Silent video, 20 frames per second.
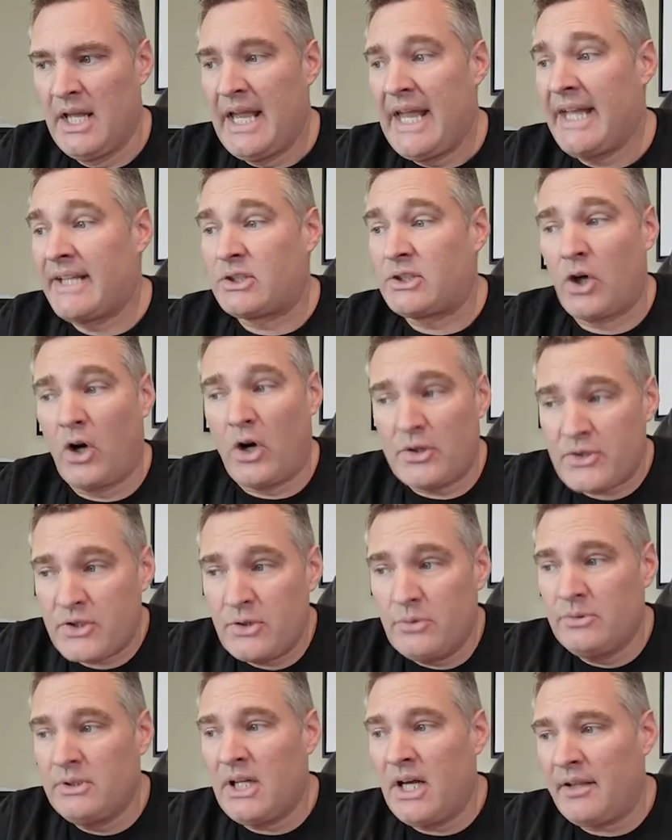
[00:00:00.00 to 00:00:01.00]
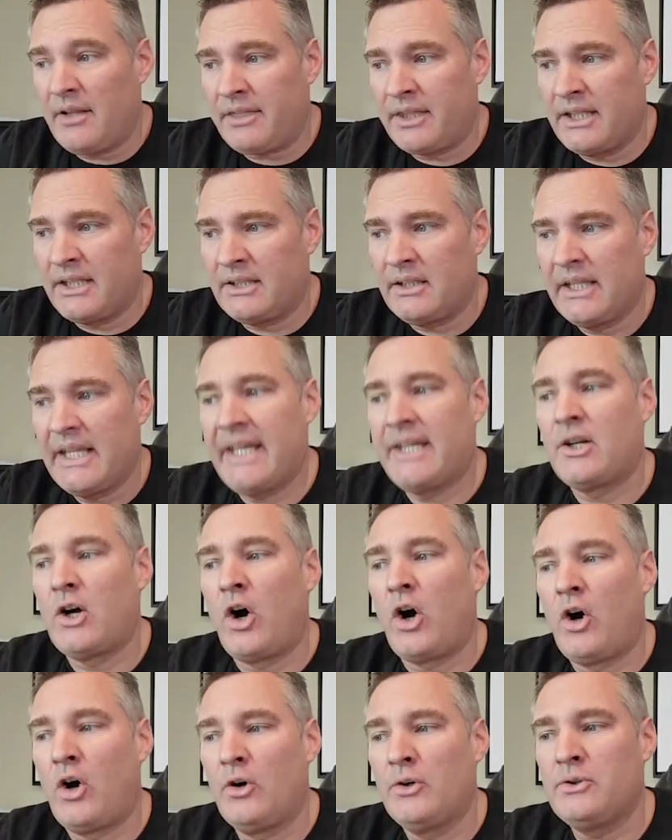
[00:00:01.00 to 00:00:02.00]
It costs you nothing, and
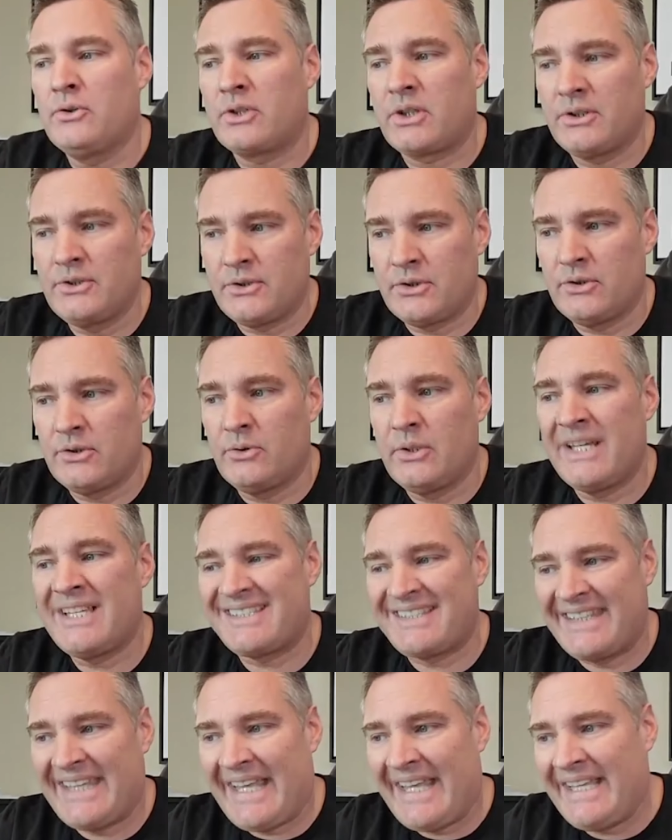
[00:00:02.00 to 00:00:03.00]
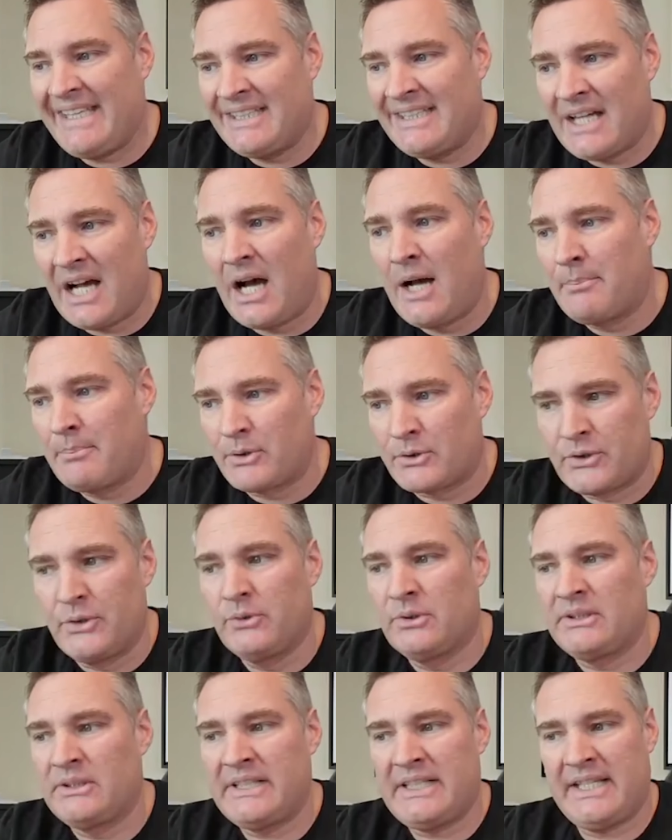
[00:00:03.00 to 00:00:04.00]
all you can do is gain
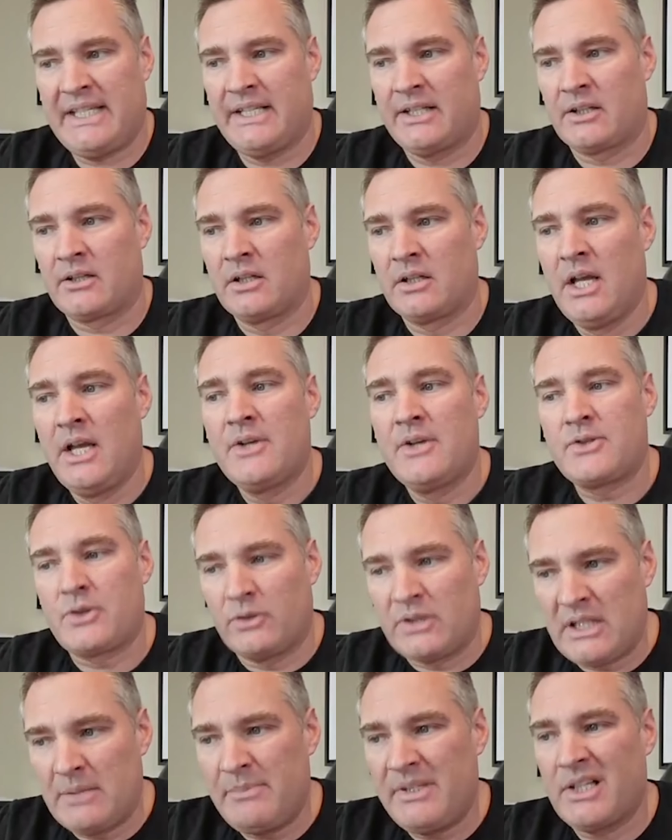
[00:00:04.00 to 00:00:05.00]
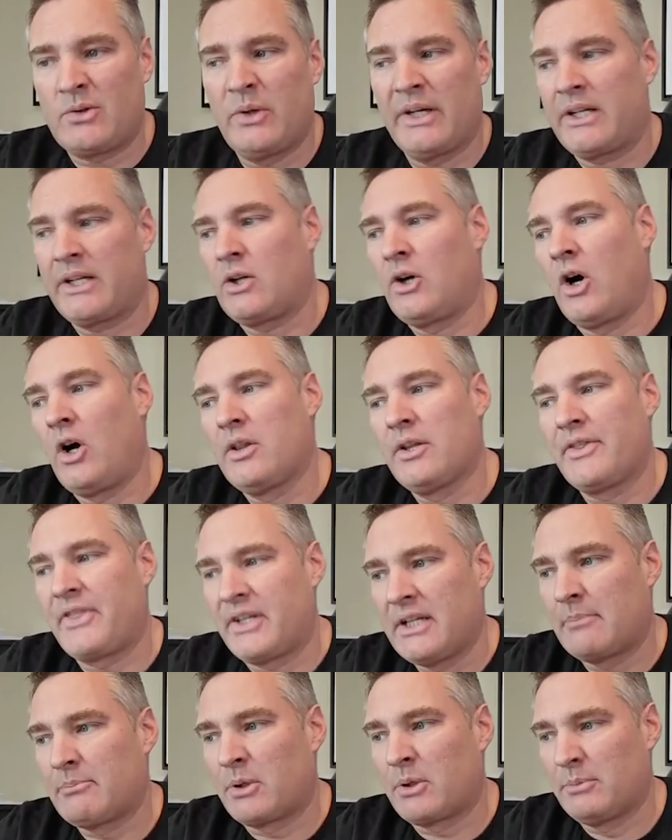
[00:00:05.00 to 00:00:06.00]
opportunity here. So give me a quick call at the
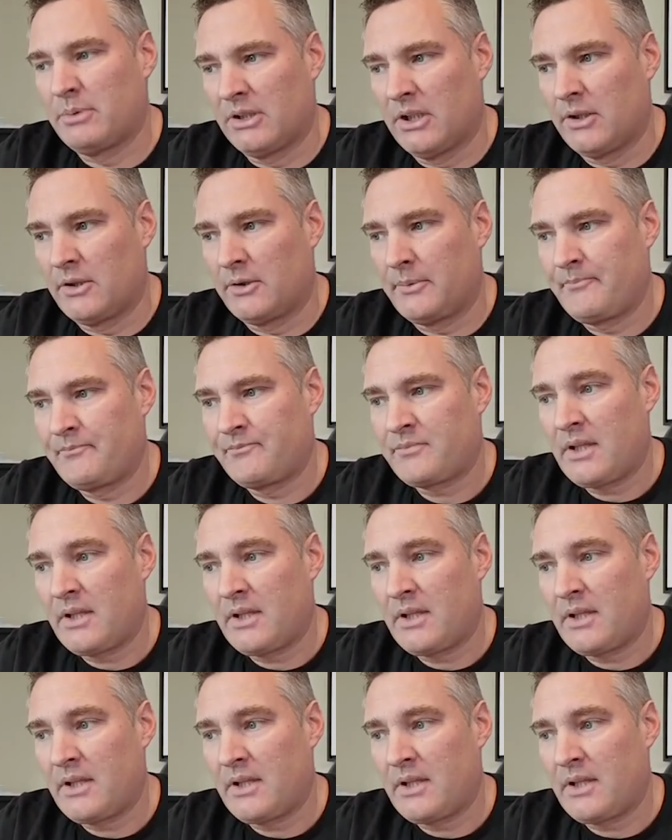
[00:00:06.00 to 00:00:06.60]
number below.